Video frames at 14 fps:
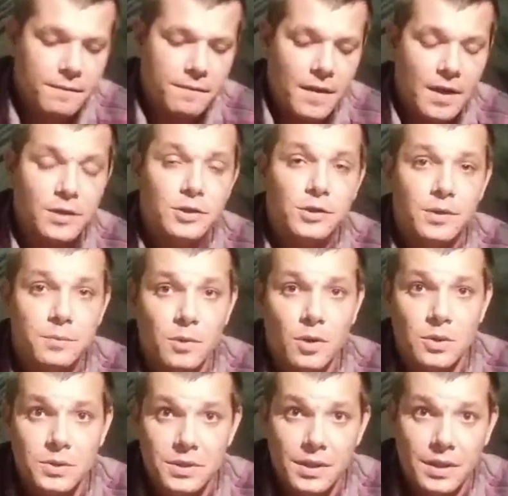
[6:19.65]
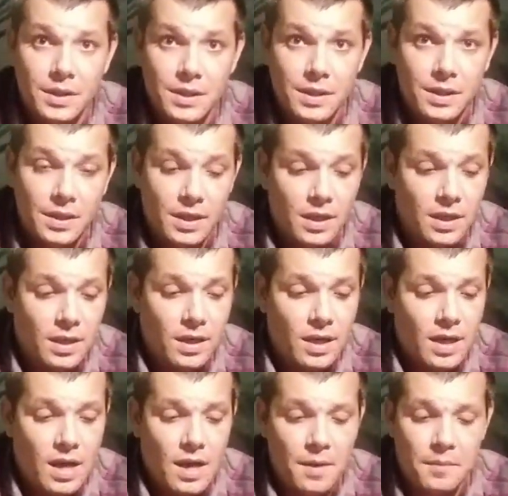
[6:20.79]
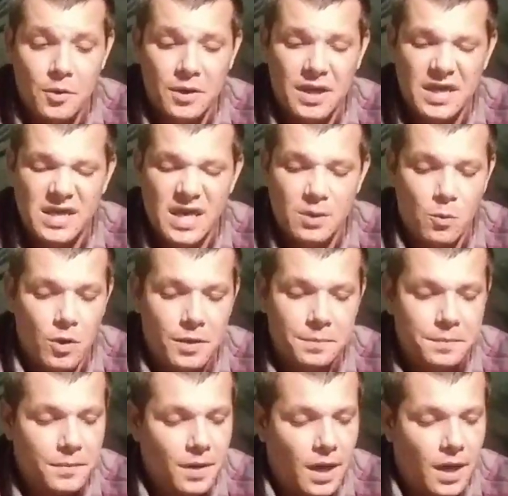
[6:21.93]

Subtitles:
fire strip rolls. I'm only going to take one.